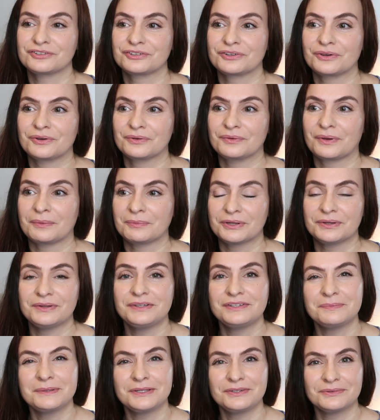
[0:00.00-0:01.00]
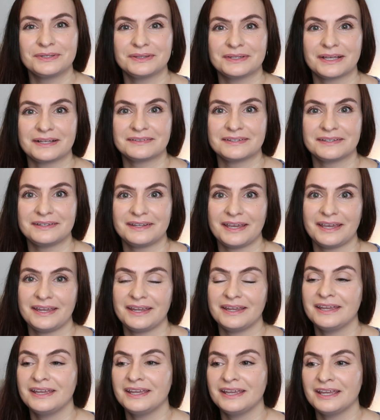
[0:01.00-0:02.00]
So I'm going to be doing that
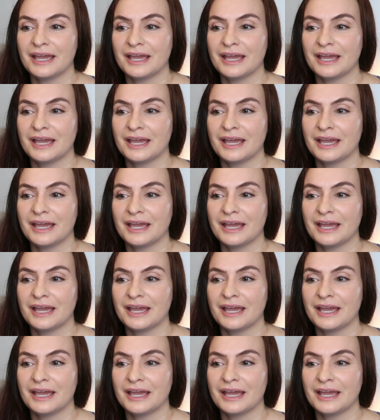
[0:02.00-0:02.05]
today.